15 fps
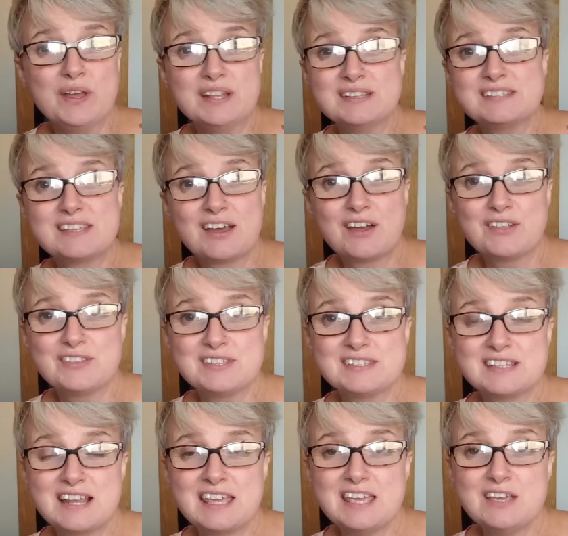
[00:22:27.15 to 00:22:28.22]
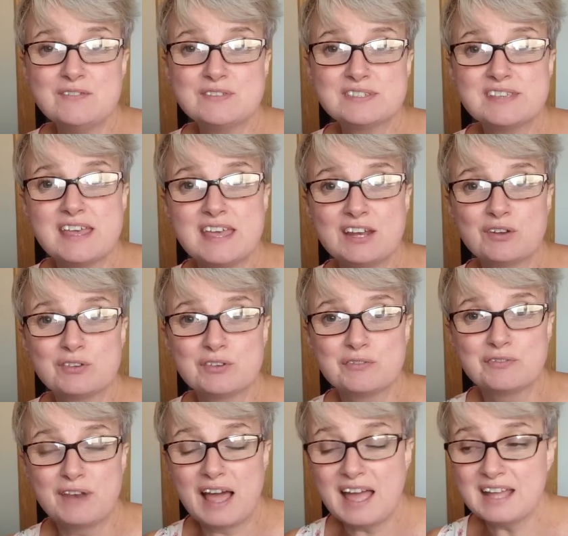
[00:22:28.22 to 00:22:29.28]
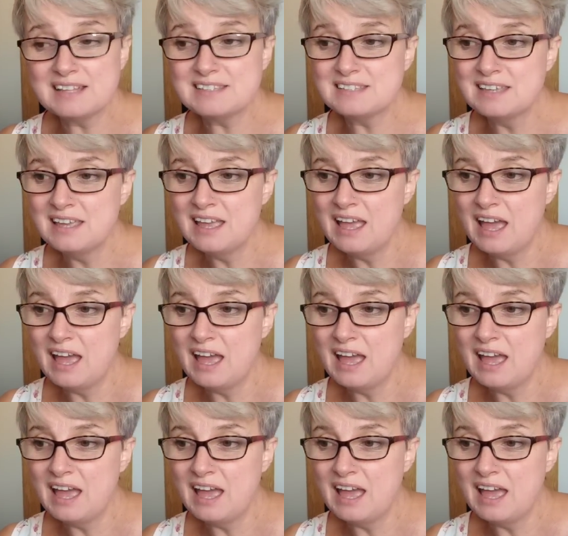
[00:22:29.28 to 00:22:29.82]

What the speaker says: insert the sleeves in on the flat,